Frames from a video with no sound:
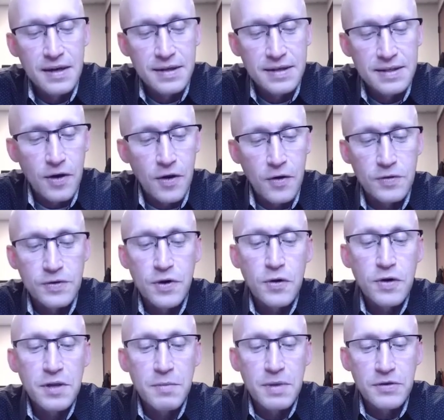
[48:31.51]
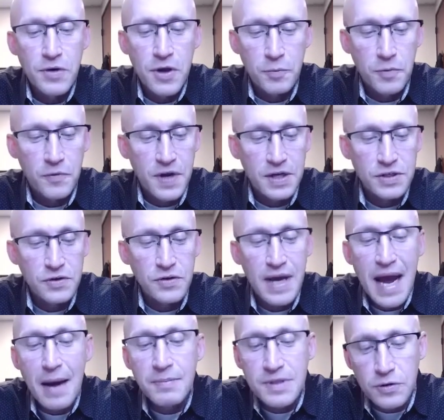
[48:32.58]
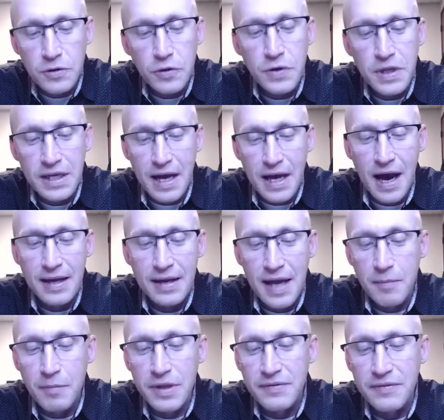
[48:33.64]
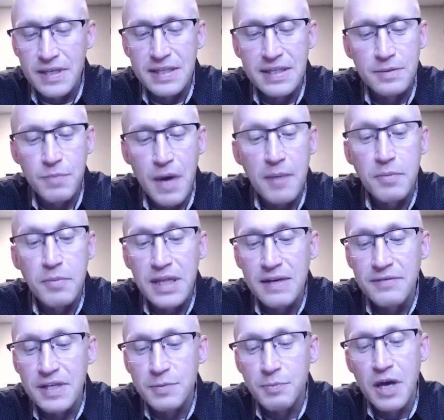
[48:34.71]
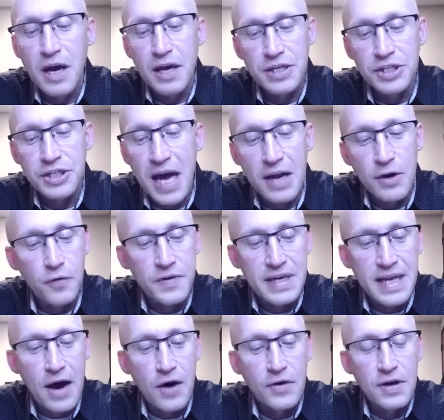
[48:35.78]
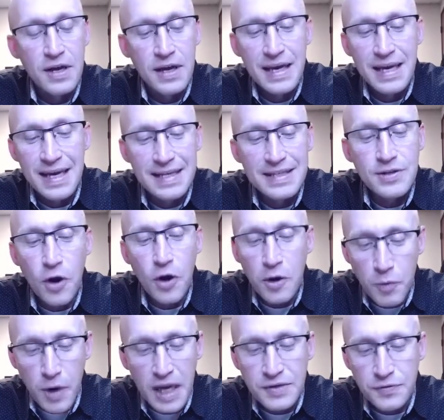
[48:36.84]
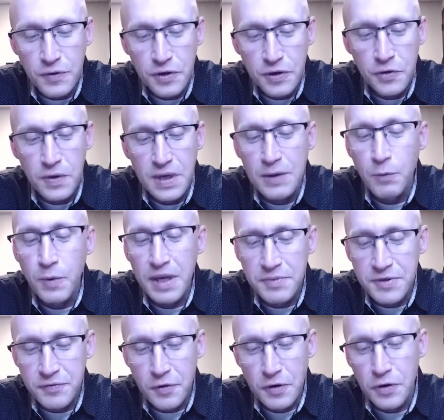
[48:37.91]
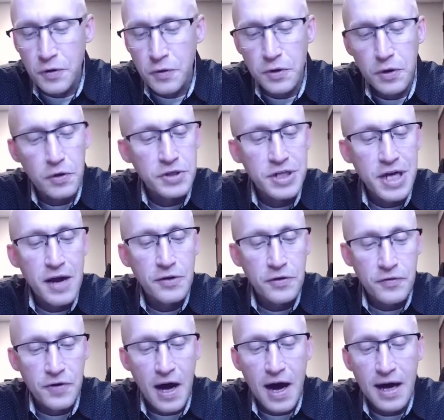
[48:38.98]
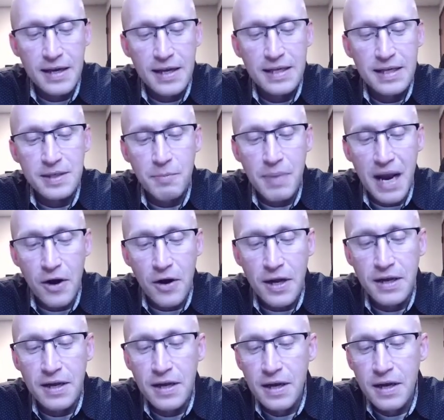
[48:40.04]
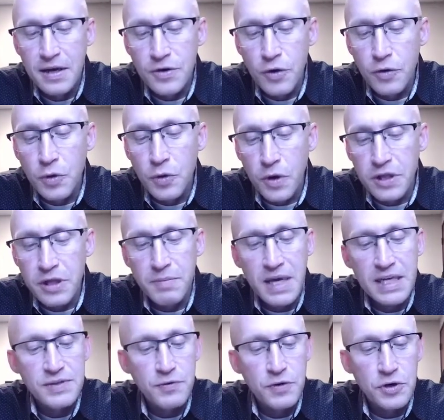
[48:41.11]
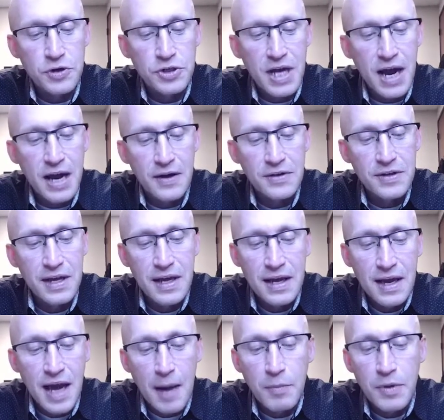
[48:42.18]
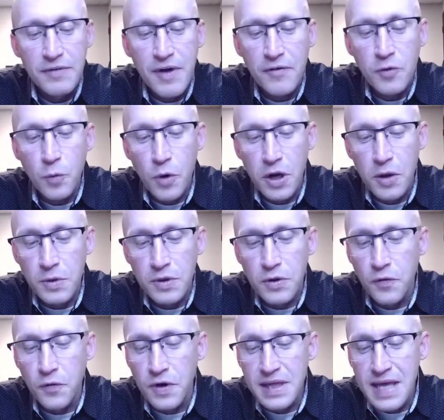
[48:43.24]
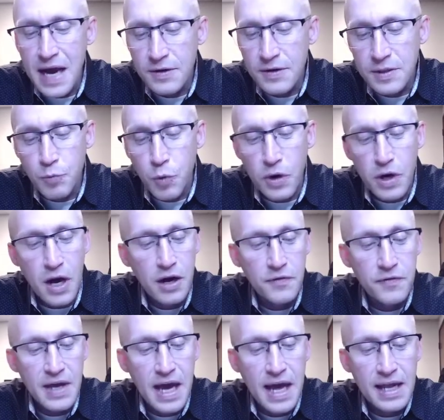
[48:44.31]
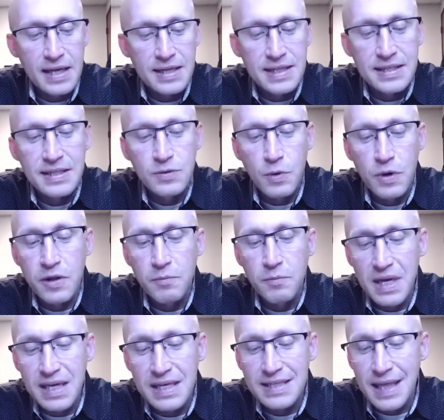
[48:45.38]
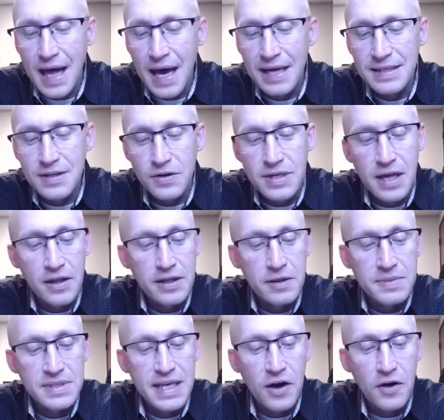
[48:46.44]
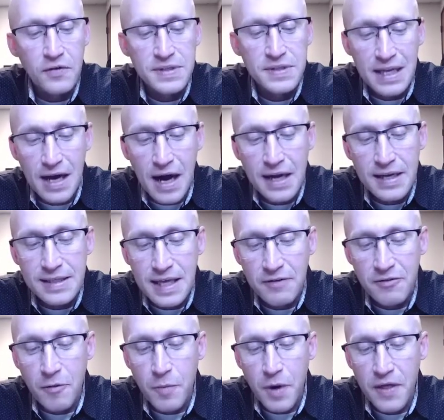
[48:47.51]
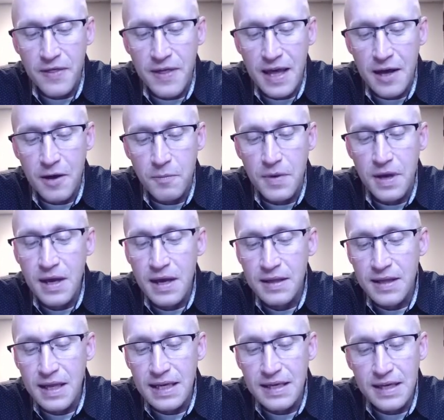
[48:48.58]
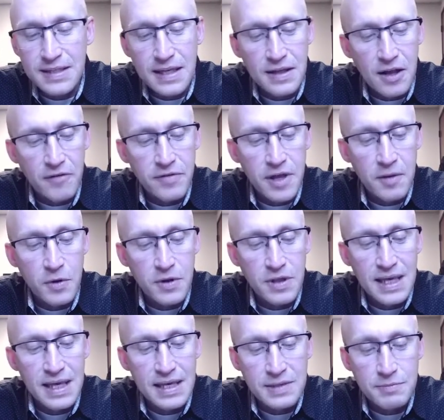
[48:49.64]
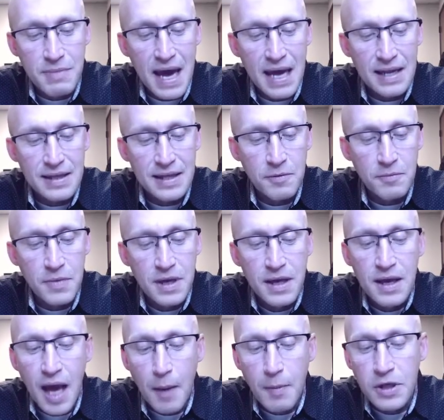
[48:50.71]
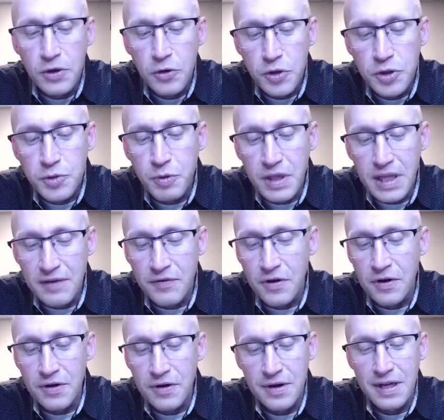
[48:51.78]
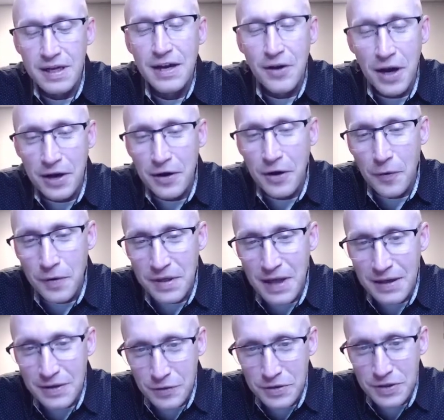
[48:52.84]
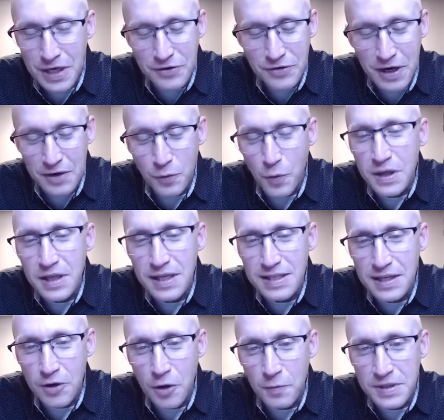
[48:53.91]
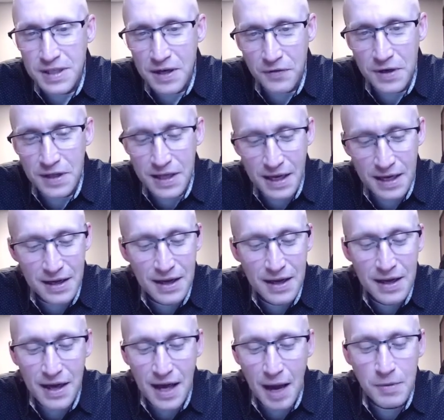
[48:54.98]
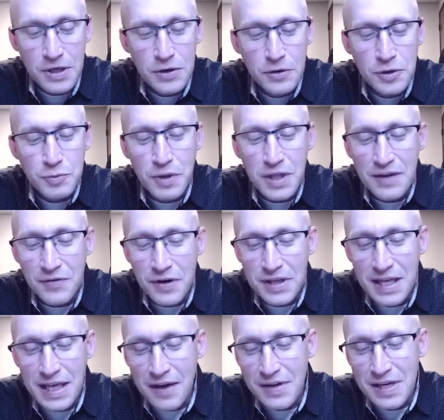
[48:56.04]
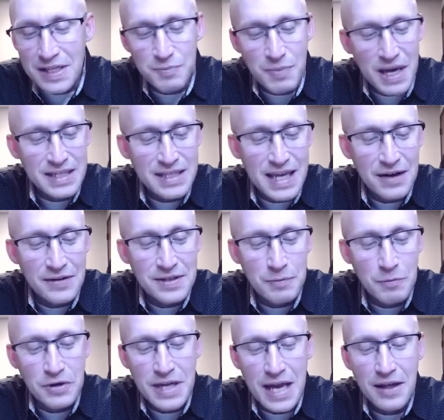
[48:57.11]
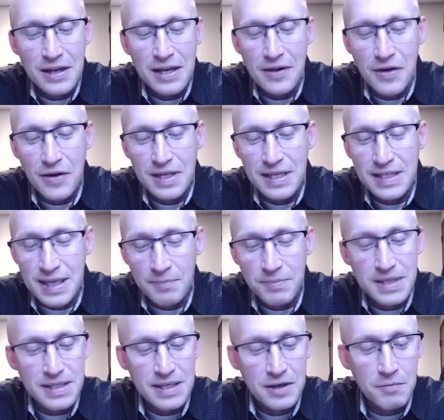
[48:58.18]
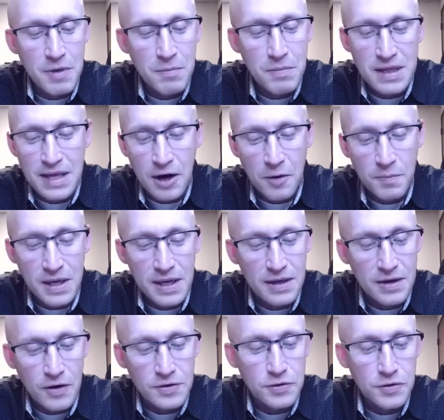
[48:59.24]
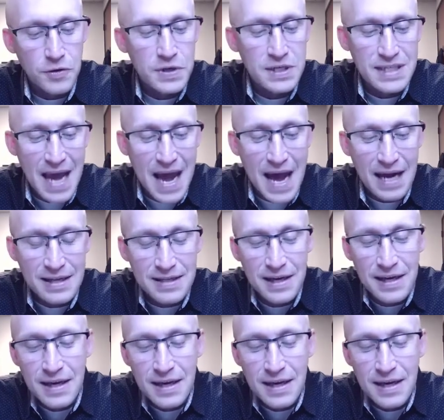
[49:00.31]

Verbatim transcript: So Tony, the mental health professional, absolutely not. I believe this is I believe this beyond a shadow of a doubt. His heart breaks for you. He weeps for you. You're a child of God, and as a parent, don't you want the best for your child? I believe after working with over a thousand pornography addicts, this is one of the biggest lies they're telling themselves that God has given up on them, that He doesn't love them, or that He is mad at them. I'm a huge believer, and here I go with I told you I tried to work this into almost everything. I'm a huge believer in the evidence based counseling modality called acceptance and commitment therapy, also known as ACT.